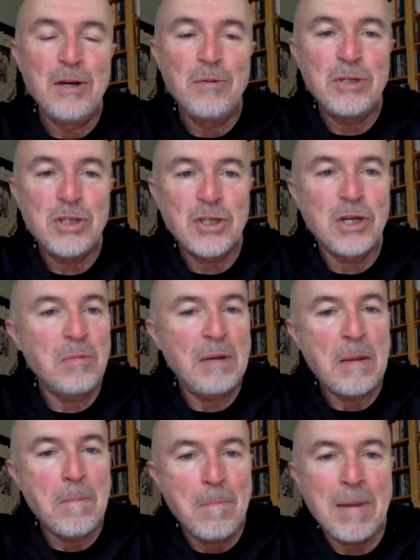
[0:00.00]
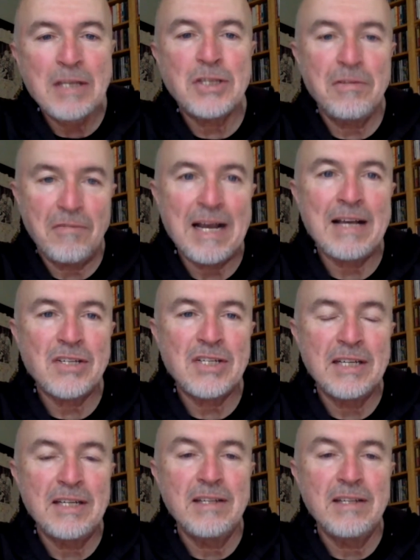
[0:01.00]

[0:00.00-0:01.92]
which is going to be a massive asset